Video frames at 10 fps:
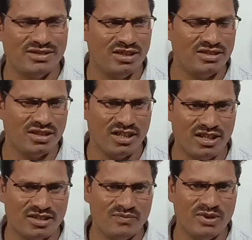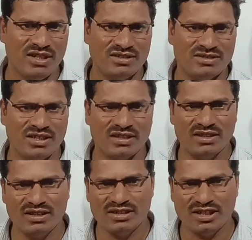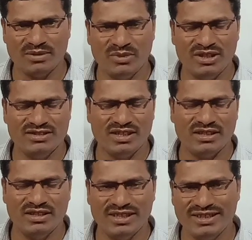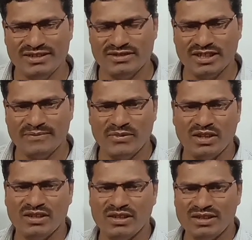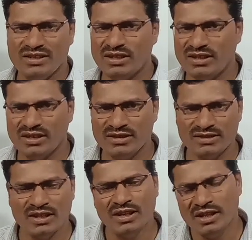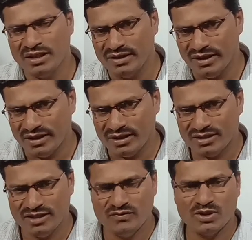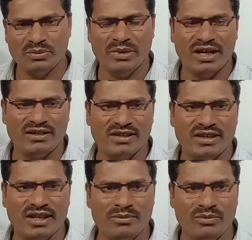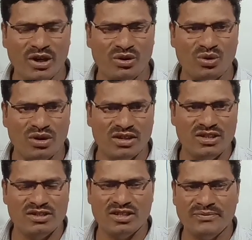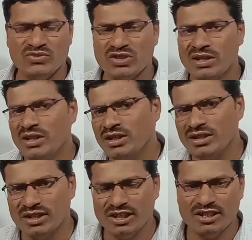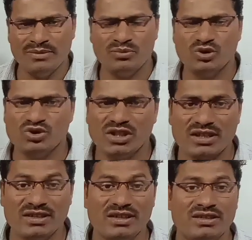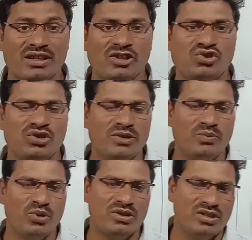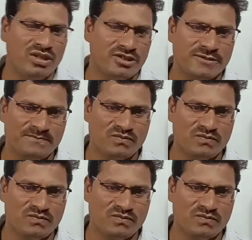these are caterpillars are there, termites are there, insect present in the dungs, then are different bacteria, microorganisms, decomposers. These are also important